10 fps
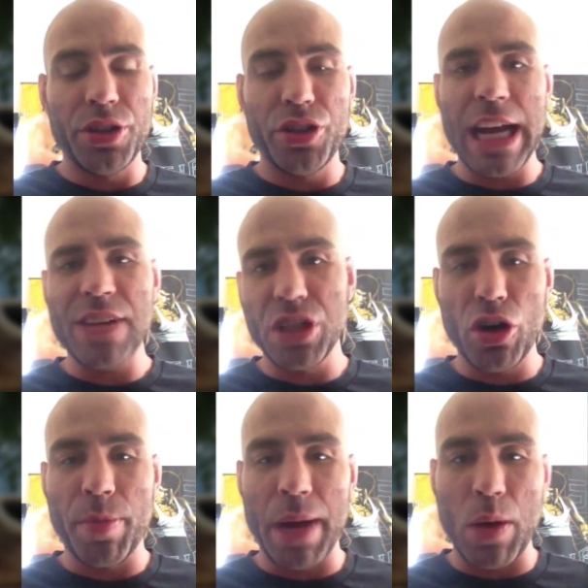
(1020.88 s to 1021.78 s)
you can
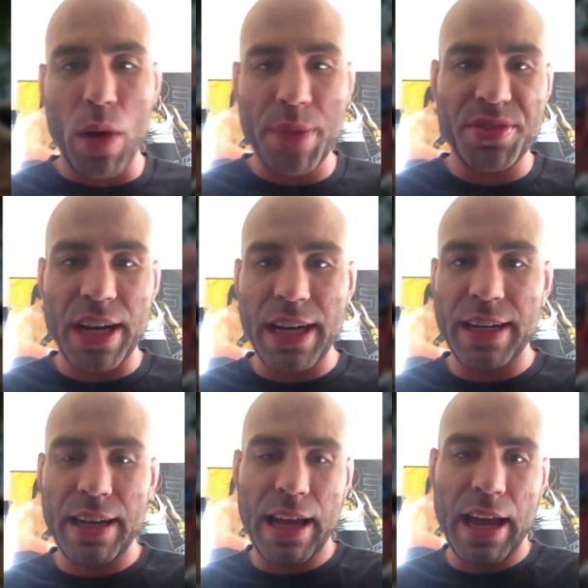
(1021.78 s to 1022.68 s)
actually go to my
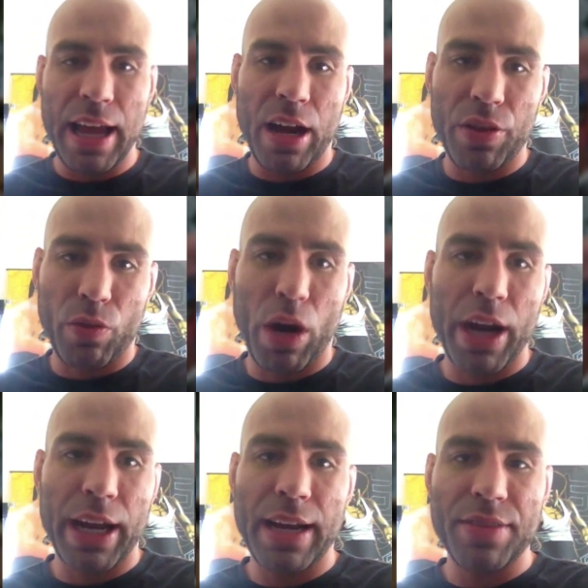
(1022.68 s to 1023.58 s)
website, and on the
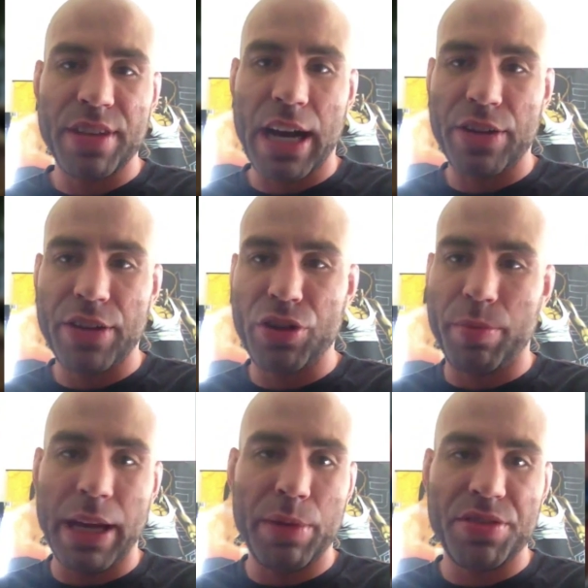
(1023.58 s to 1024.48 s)
right-hand side, you'll
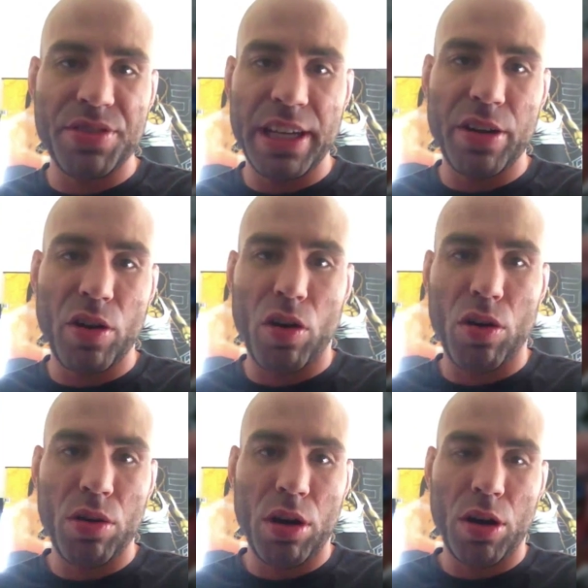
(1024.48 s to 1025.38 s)
be able to see it
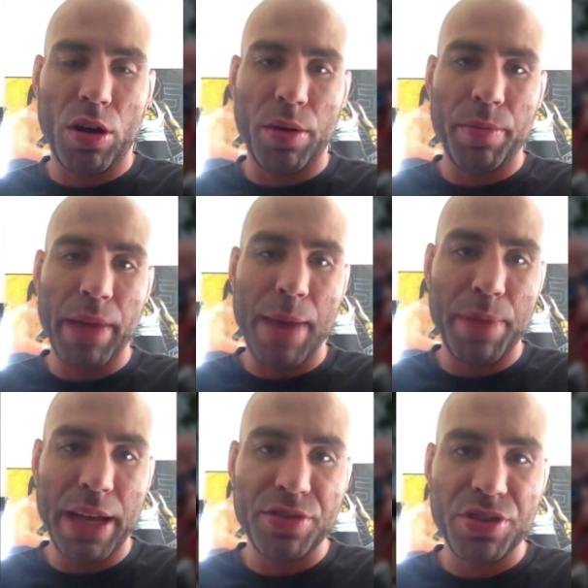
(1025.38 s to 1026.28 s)
all
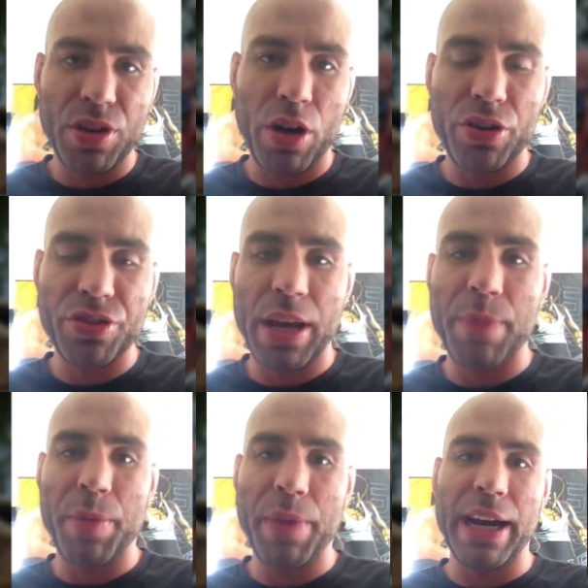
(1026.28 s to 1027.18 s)
at
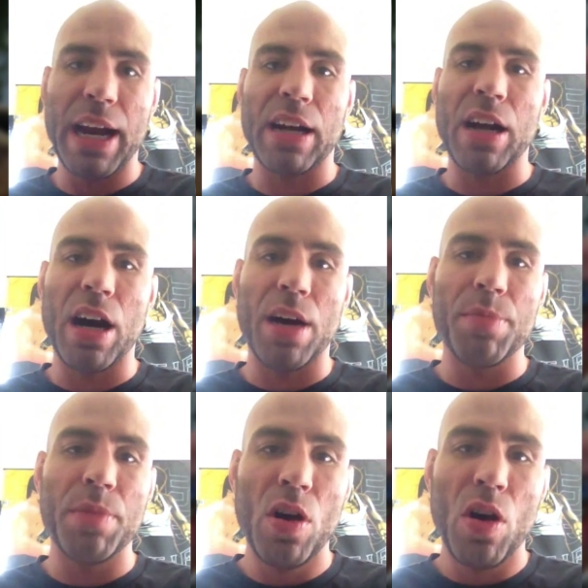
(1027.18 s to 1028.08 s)

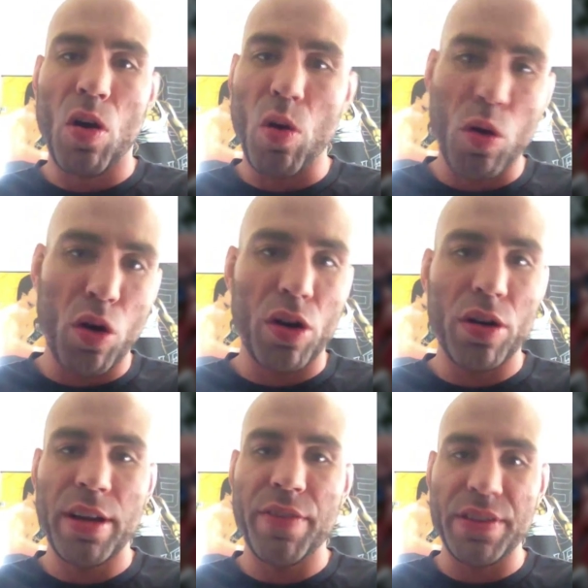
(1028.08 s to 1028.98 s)
bensaundersmma.com.
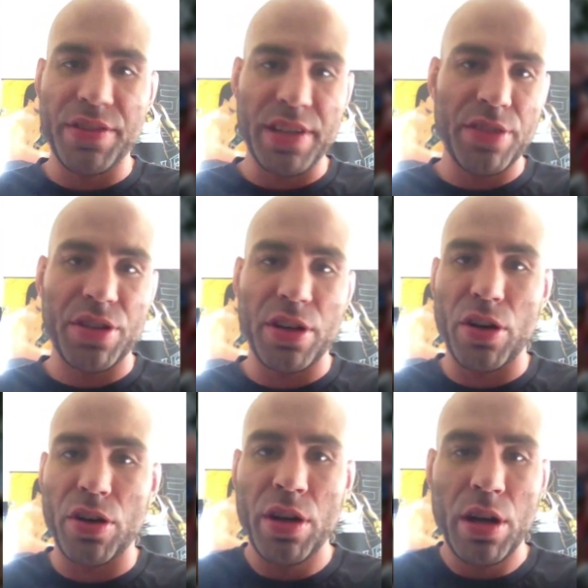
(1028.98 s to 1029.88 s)
Or if it's
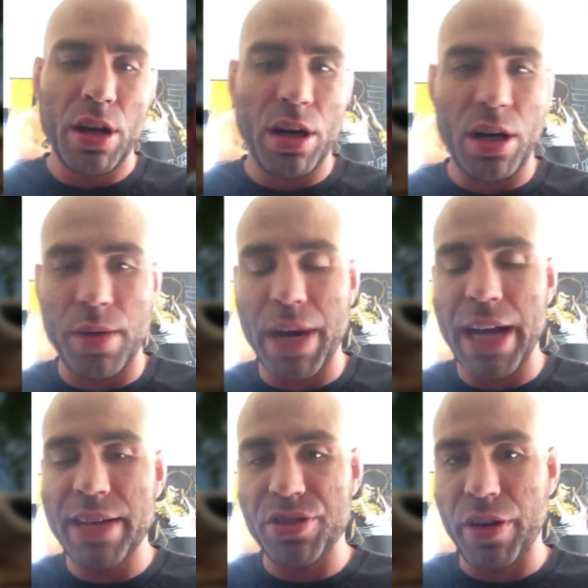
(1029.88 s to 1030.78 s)
easier,
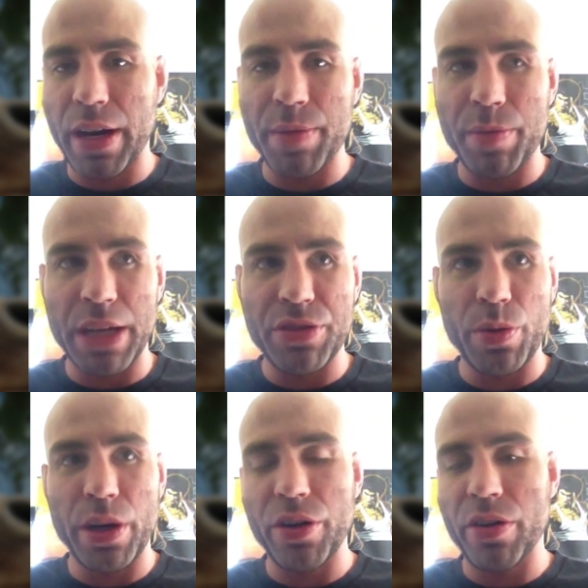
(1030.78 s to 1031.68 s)
my Instagram and my
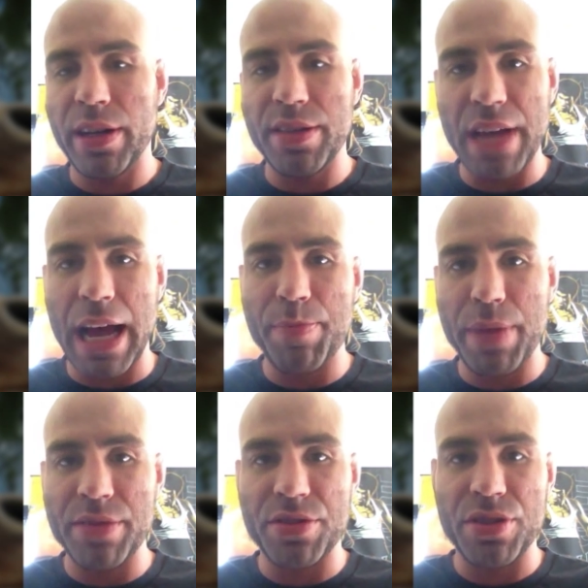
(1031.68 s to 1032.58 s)
Twitter is
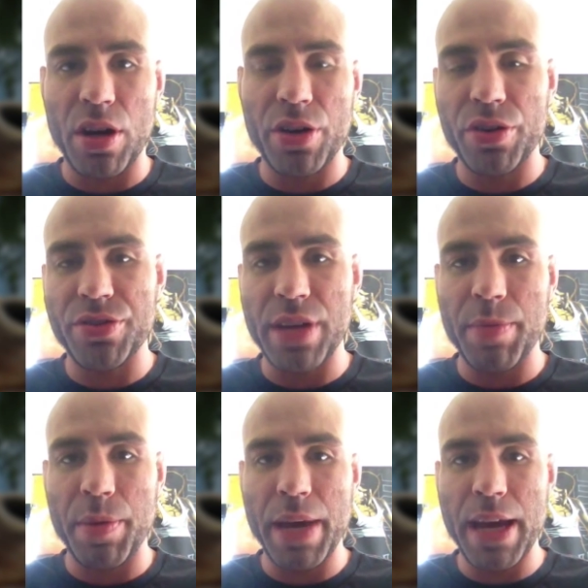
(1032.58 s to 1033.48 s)
at
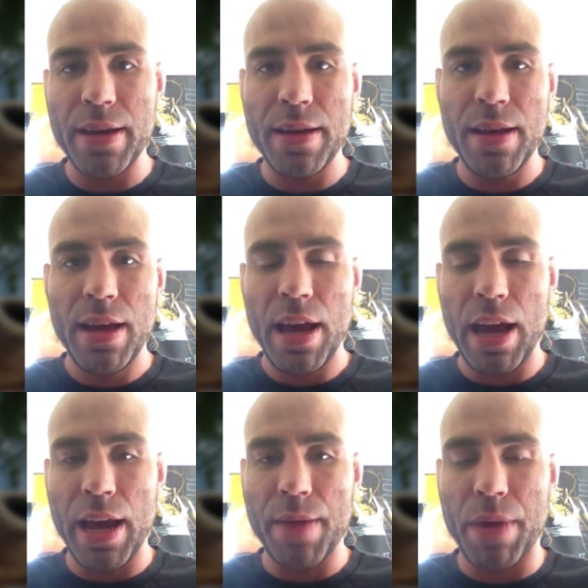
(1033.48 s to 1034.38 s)
bensaundersmma,
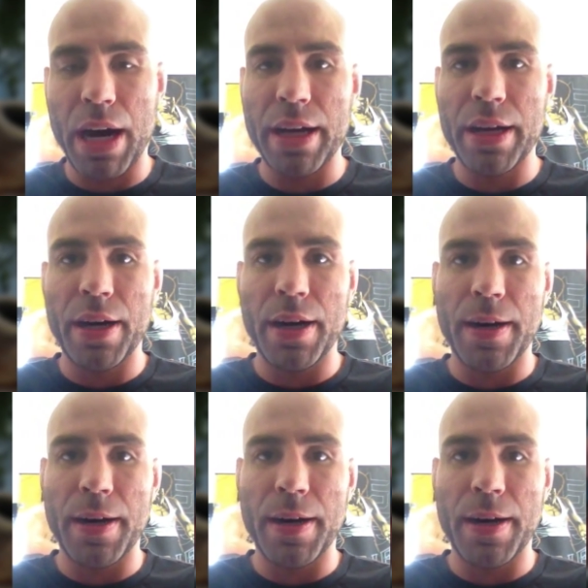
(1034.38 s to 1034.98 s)
and my